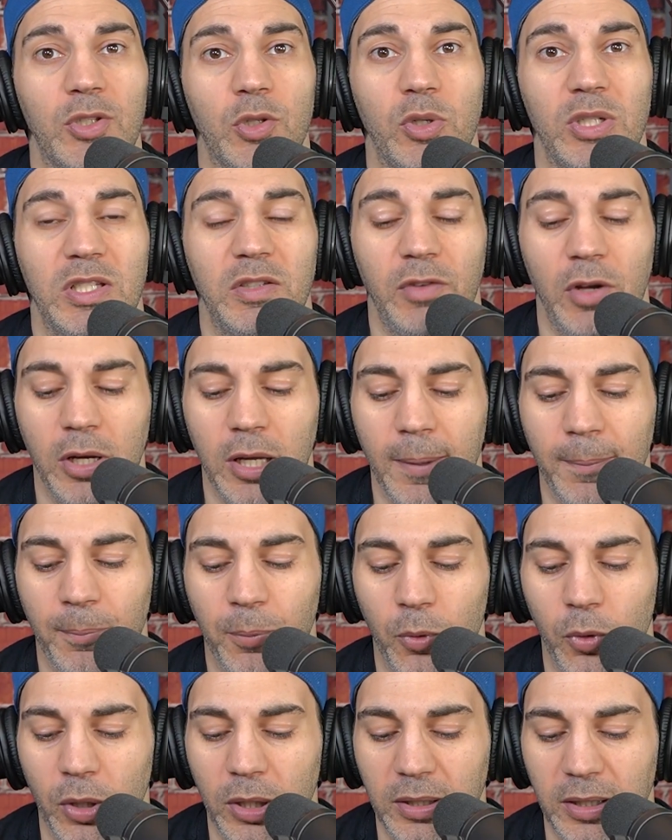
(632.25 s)
So it's very
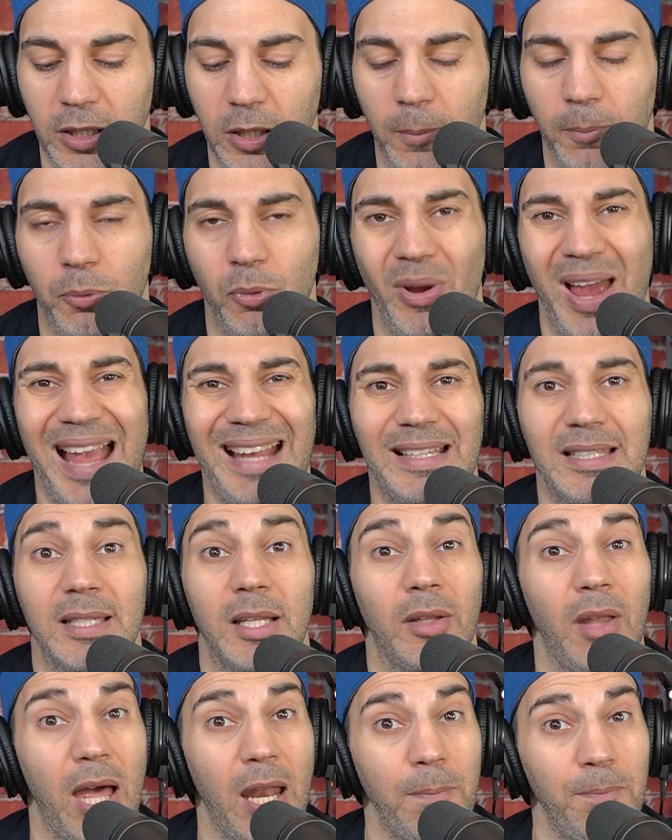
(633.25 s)
important that you practice.
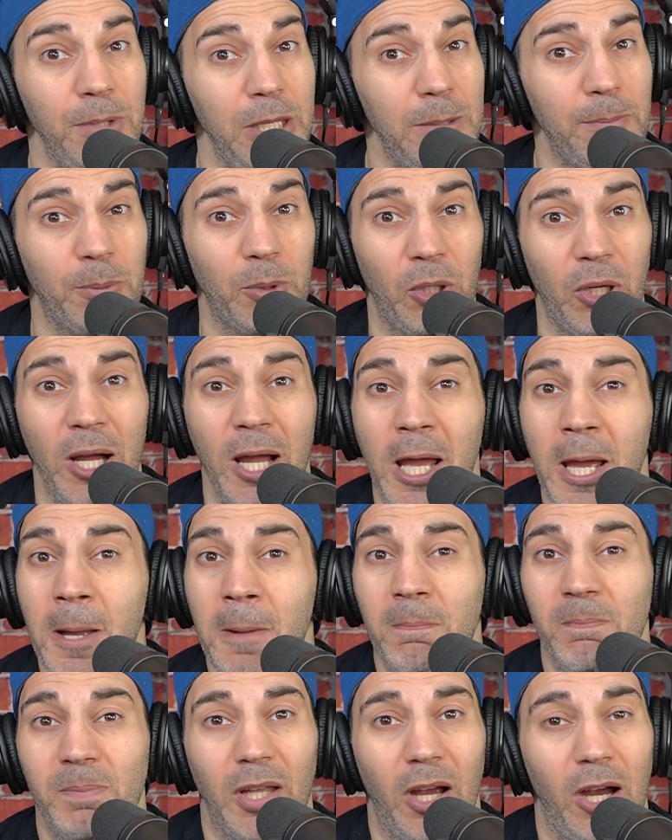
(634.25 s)
And a lot of people
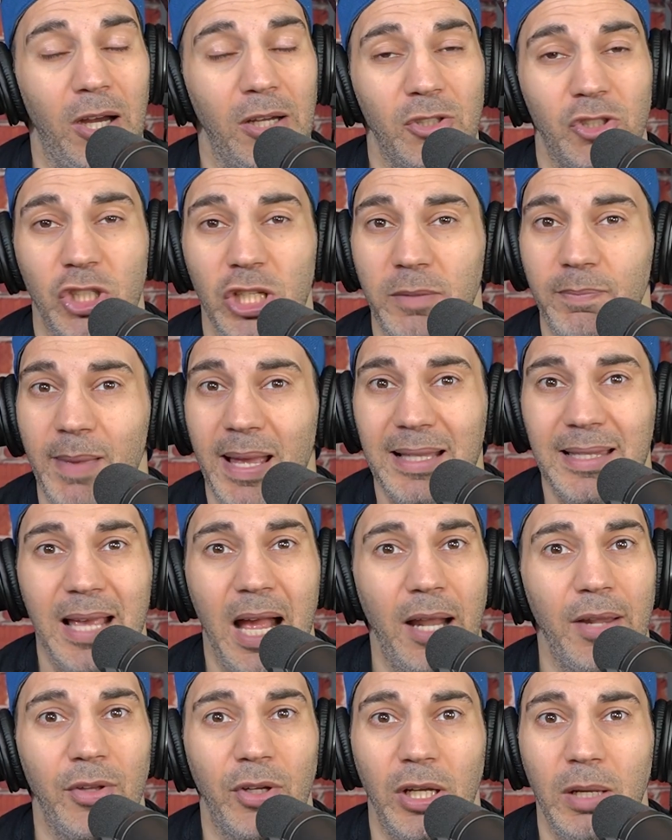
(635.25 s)
are sheep mentality.